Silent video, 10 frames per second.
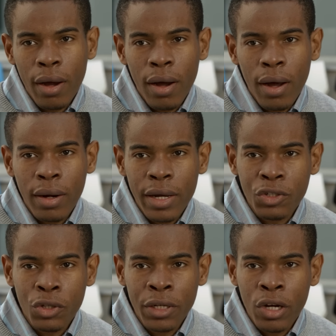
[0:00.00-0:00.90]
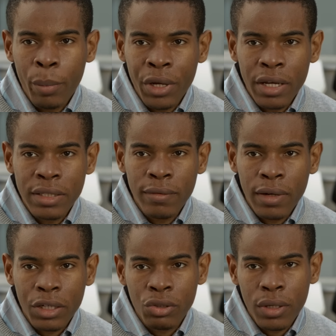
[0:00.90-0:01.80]
and I study communicative
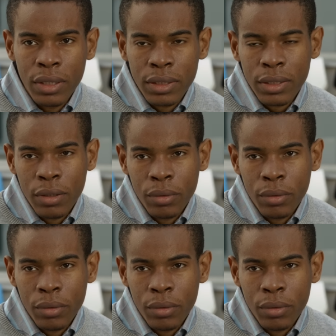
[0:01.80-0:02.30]
electronics.